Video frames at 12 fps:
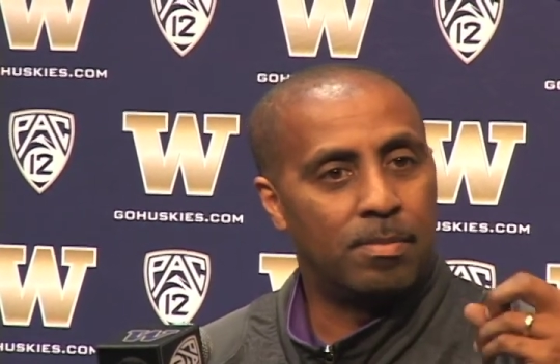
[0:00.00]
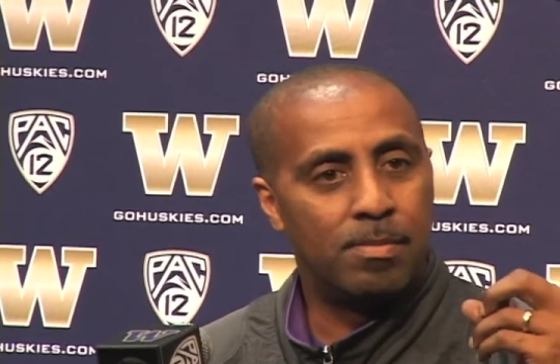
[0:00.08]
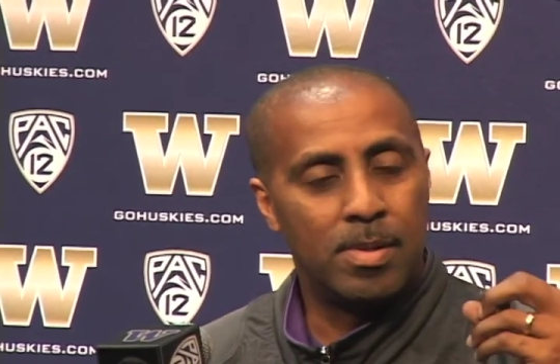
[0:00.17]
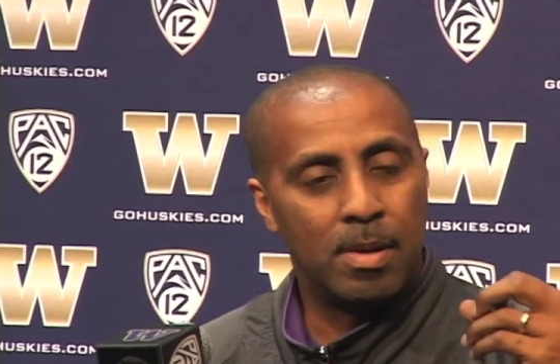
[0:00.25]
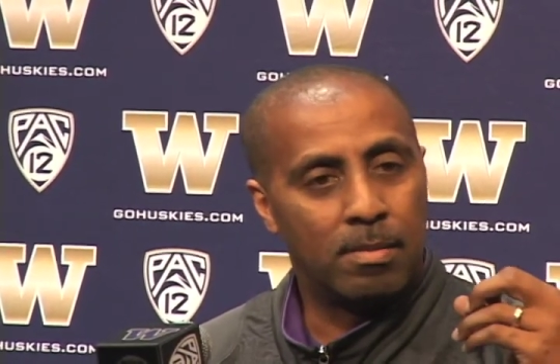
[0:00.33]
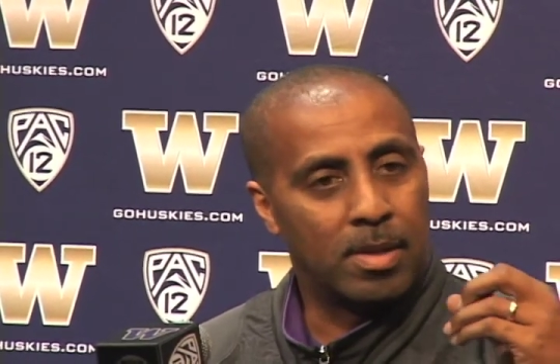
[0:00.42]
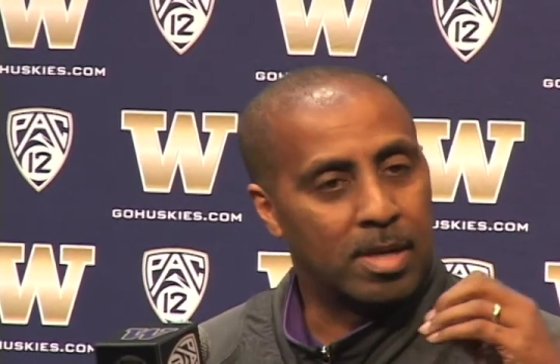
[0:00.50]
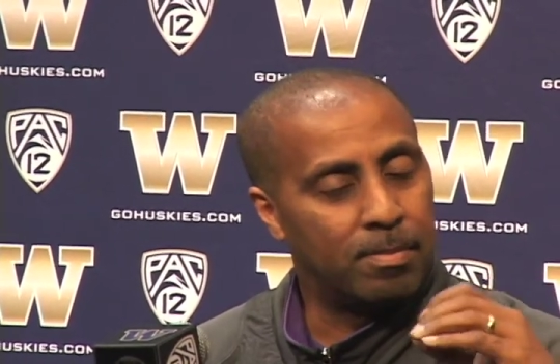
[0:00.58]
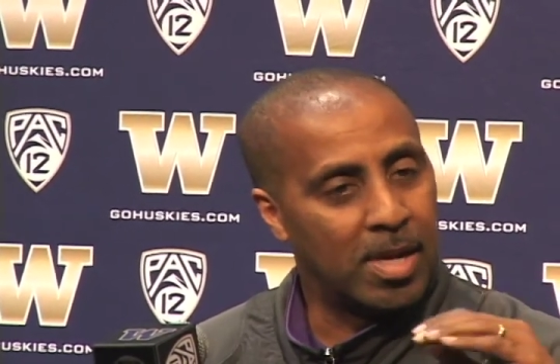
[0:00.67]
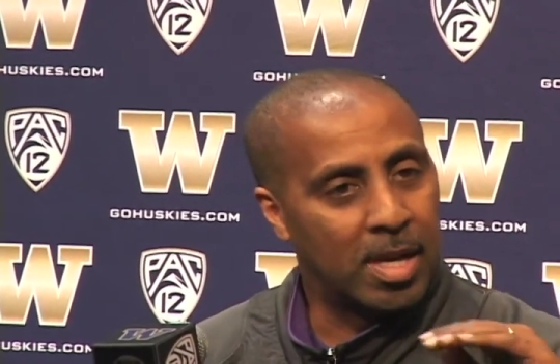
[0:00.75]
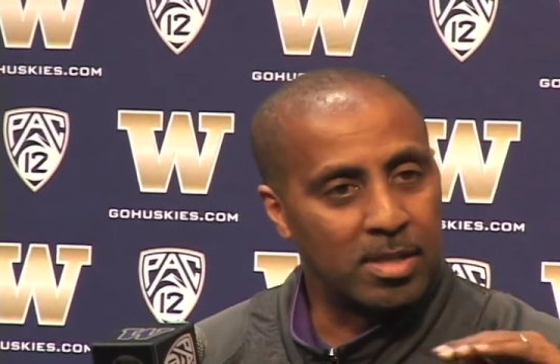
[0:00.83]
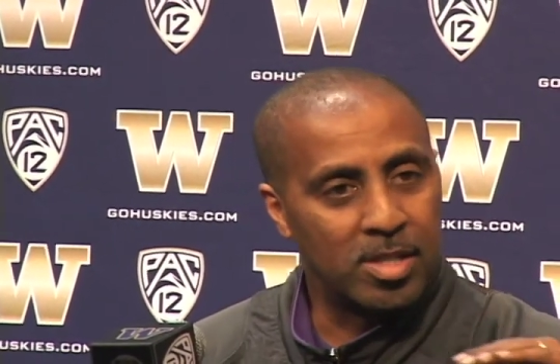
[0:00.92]
to be able to
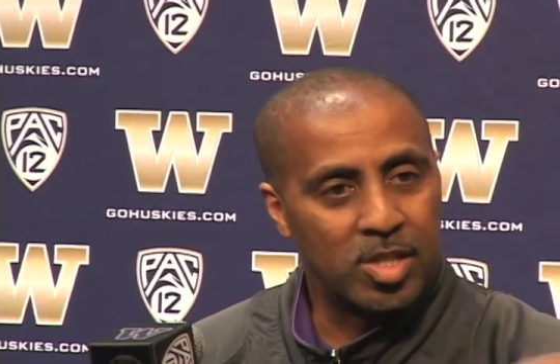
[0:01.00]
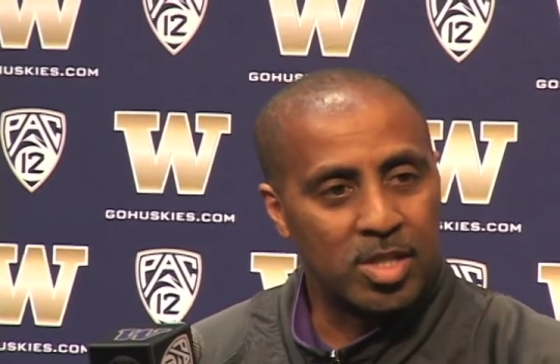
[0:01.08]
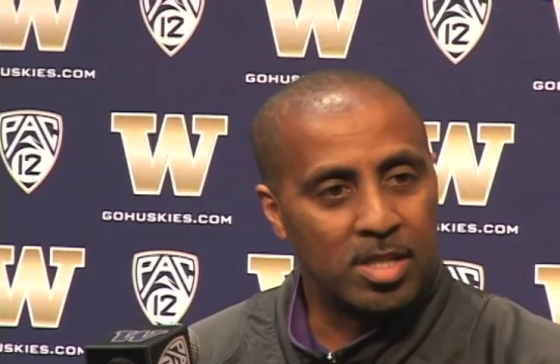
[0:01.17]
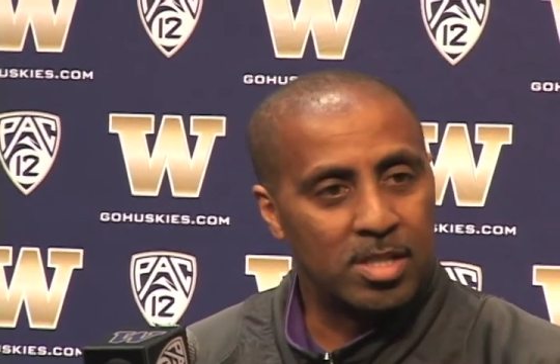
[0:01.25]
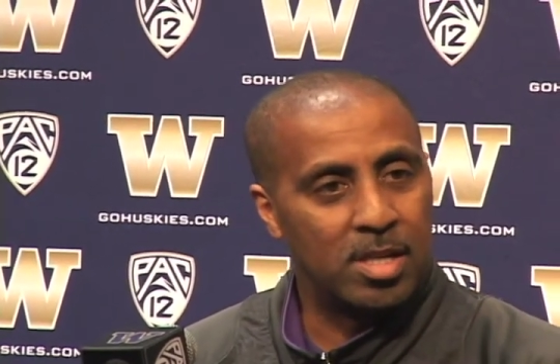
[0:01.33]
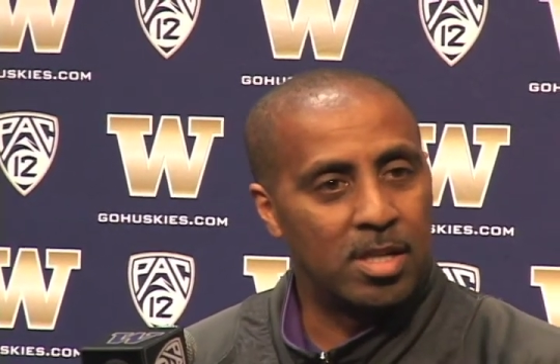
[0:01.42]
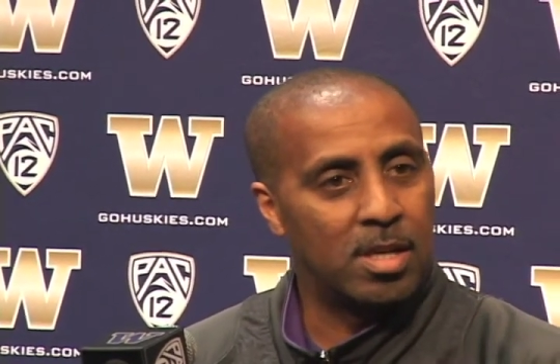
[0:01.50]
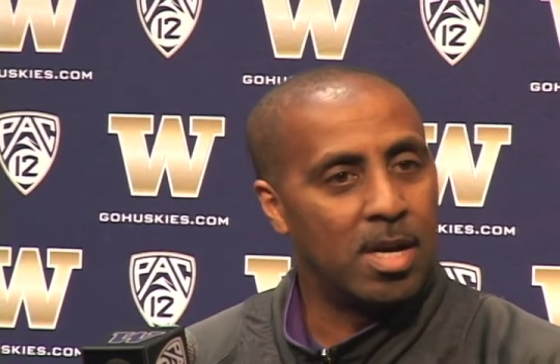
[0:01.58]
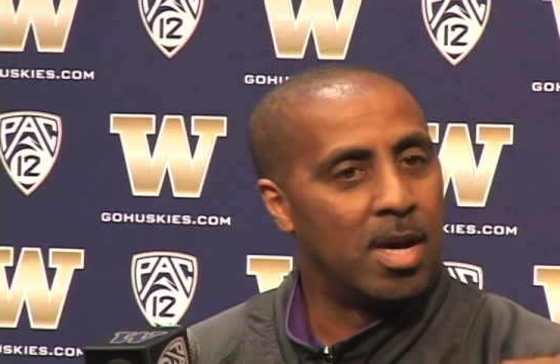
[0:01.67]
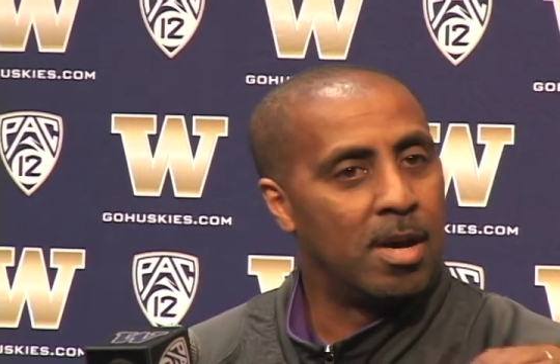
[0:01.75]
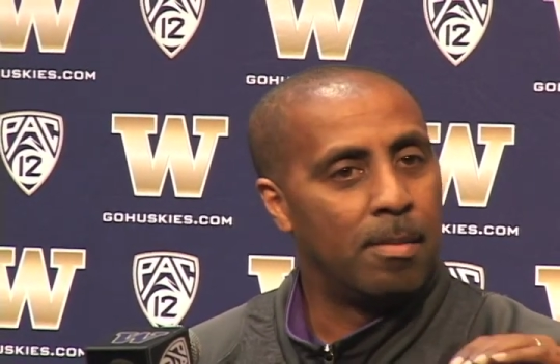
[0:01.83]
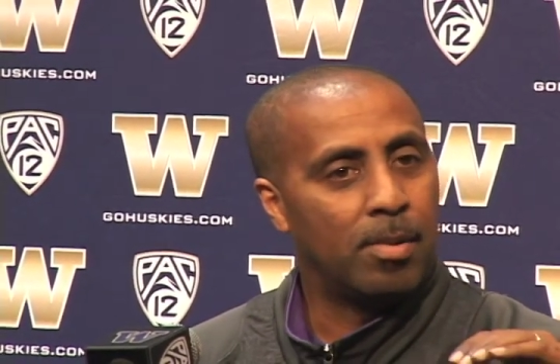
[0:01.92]
be consistent,
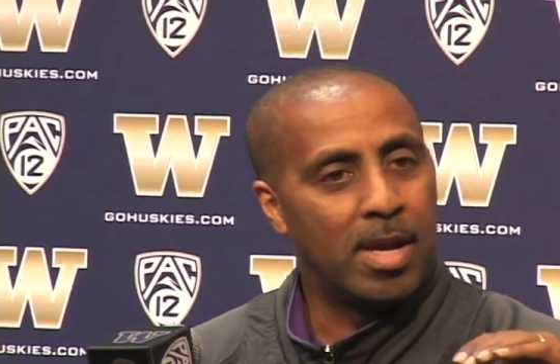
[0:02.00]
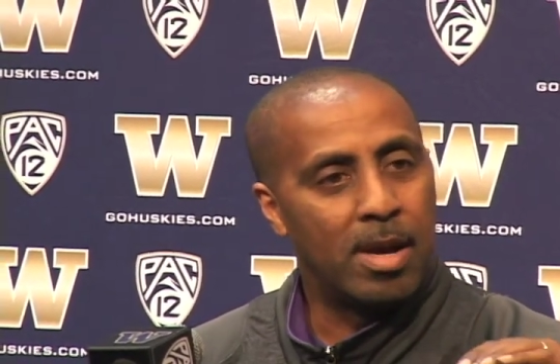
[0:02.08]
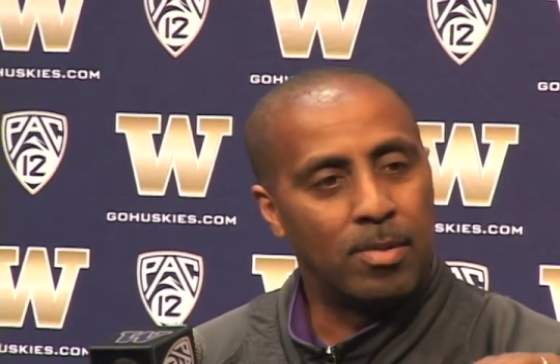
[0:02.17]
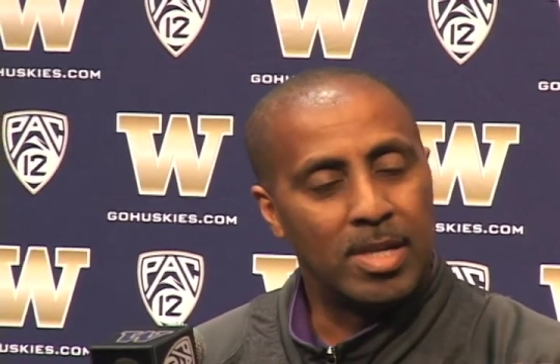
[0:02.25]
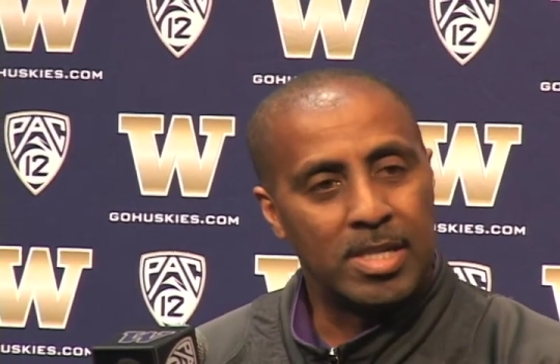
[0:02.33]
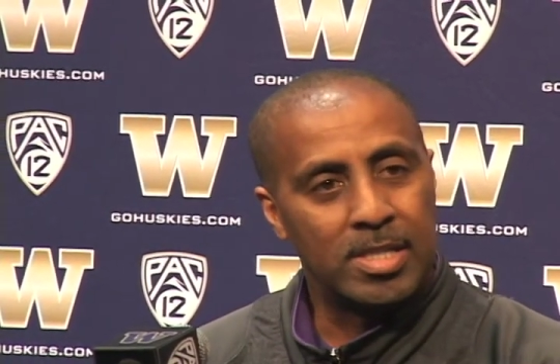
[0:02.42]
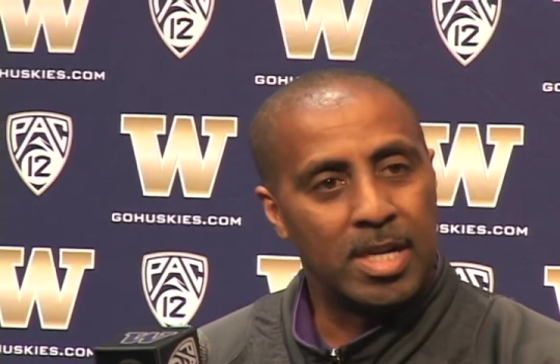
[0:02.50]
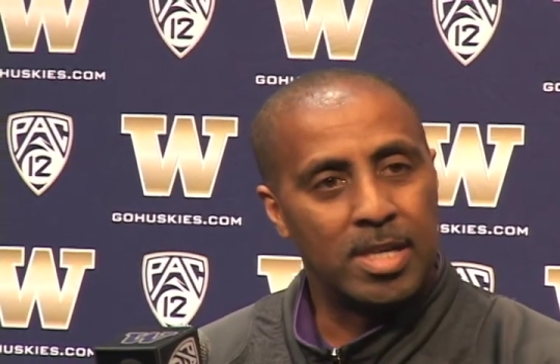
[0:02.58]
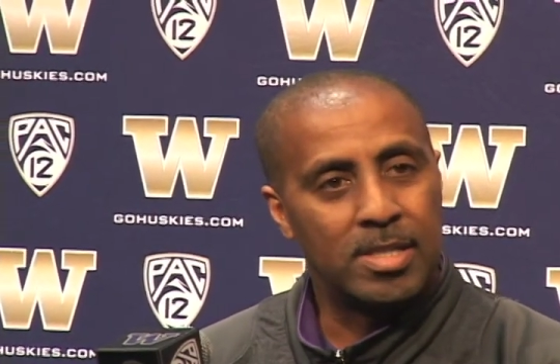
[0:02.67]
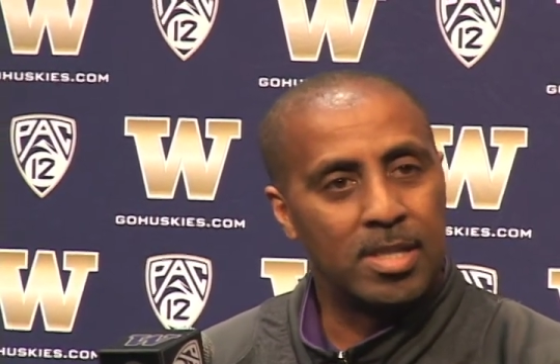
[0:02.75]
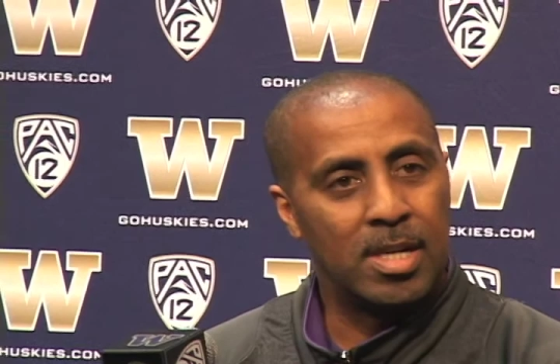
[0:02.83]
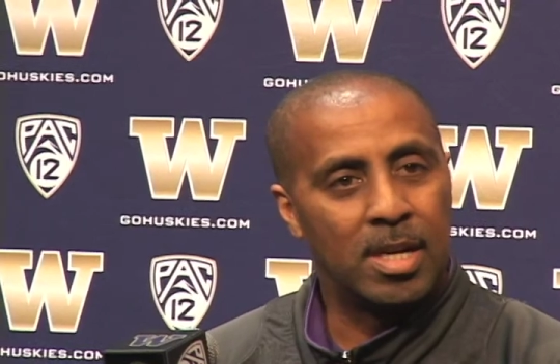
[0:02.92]
playing with
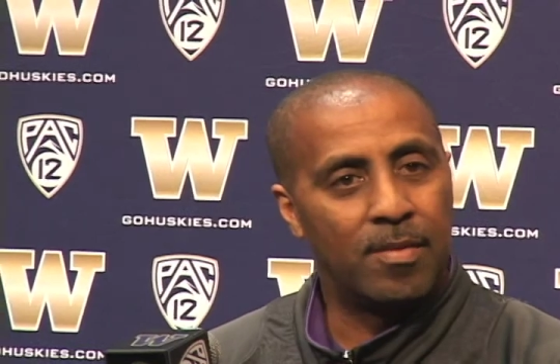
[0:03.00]
intensity.